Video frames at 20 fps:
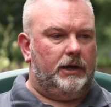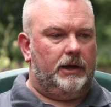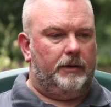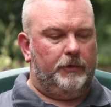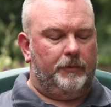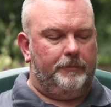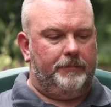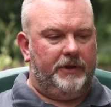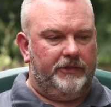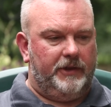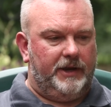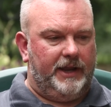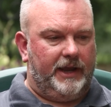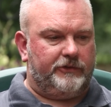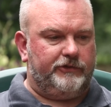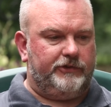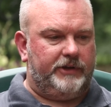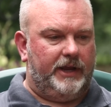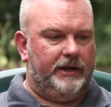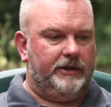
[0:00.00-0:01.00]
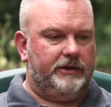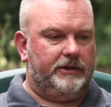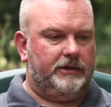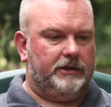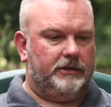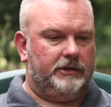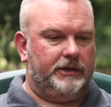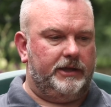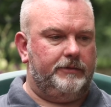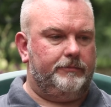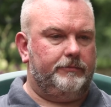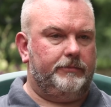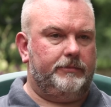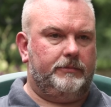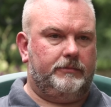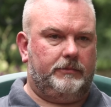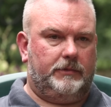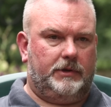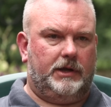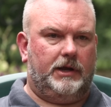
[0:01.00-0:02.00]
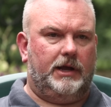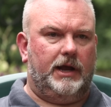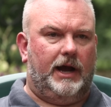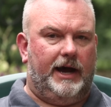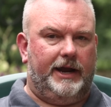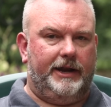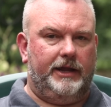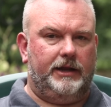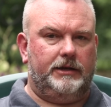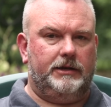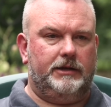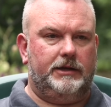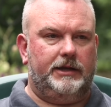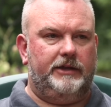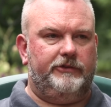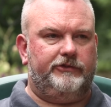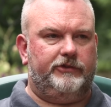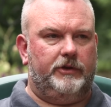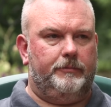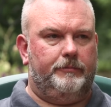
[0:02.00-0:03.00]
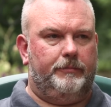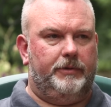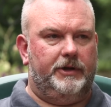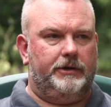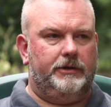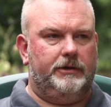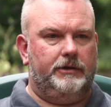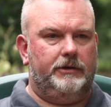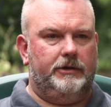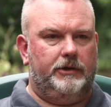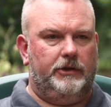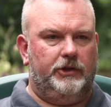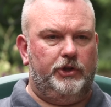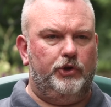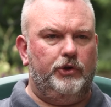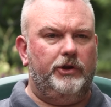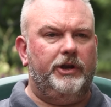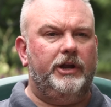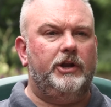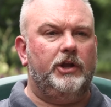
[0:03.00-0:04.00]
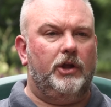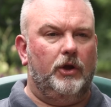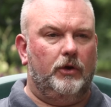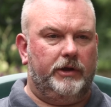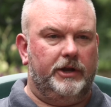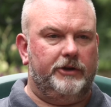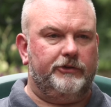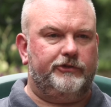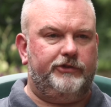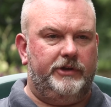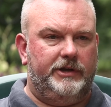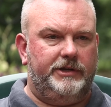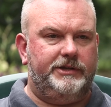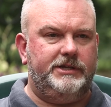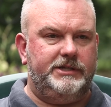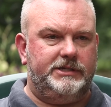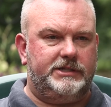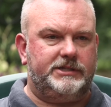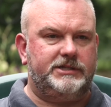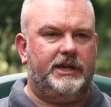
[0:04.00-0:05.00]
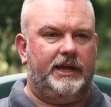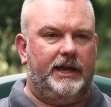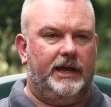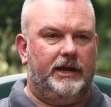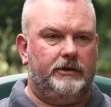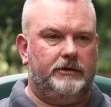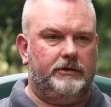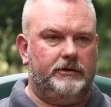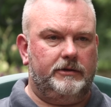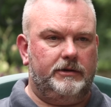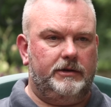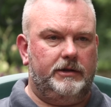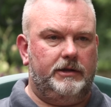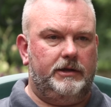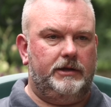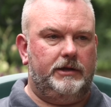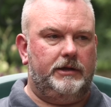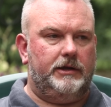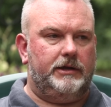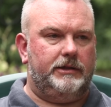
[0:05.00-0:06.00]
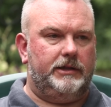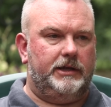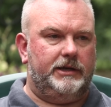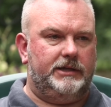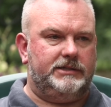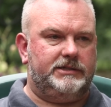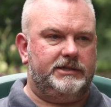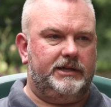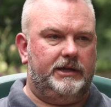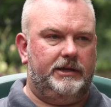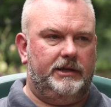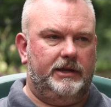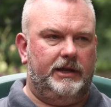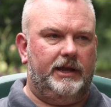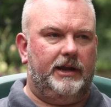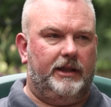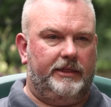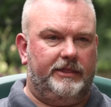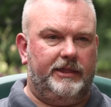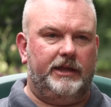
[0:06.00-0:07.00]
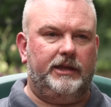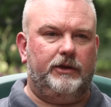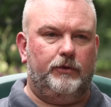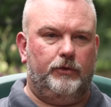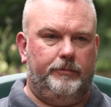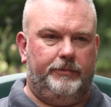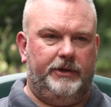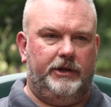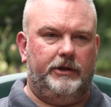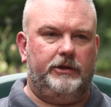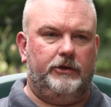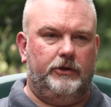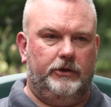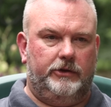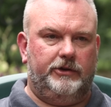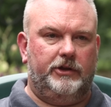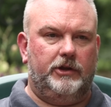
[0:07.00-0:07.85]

It'd be the next day until he got it. He said, but you need to go get a CT scan. And then he said, and I think it would be good